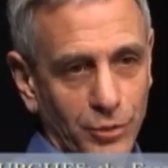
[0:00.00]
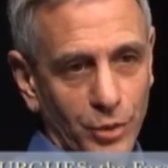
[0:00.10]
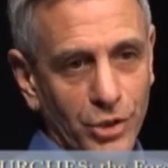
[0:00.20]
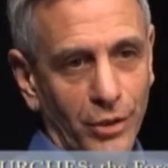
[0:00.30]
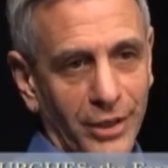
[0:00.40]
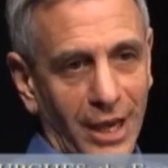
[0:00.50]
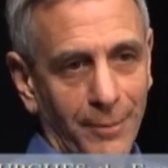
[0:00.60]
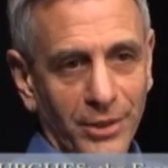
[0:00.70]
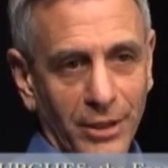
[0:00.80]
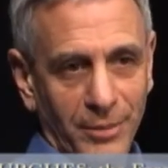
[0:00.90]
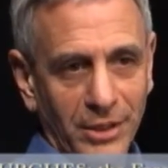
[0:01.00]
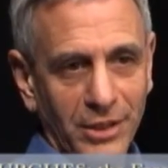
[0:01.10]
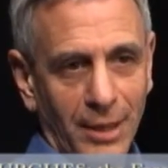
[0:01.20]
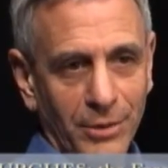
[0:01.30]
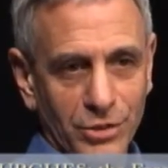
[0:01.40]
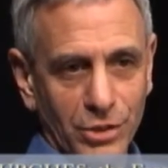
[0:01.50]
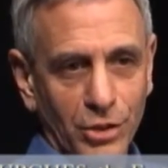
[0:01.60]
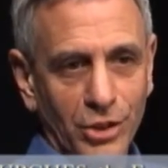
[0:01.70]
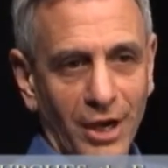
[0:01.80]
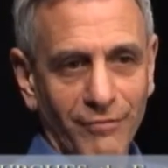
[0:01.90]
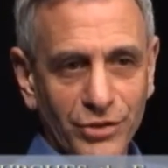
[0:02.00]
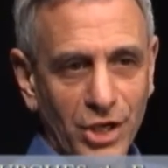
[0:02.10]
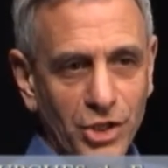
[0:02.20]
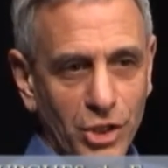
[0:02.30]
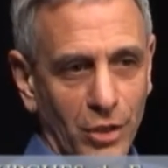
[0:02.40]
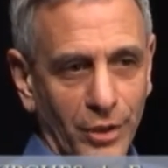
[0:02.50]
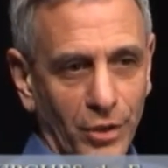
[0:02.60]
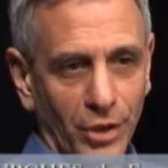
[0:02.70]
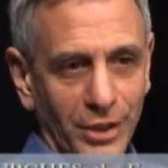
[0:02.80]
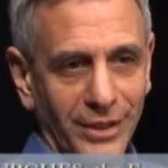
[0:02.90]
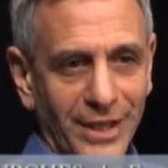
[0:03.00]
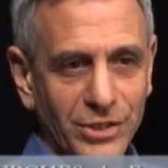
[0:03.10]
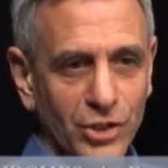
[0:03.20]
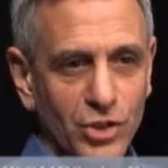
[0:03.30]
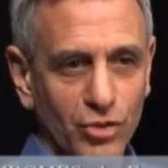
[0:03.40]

that's what's going to happen. In the meantime, there's a good conversation going on and that's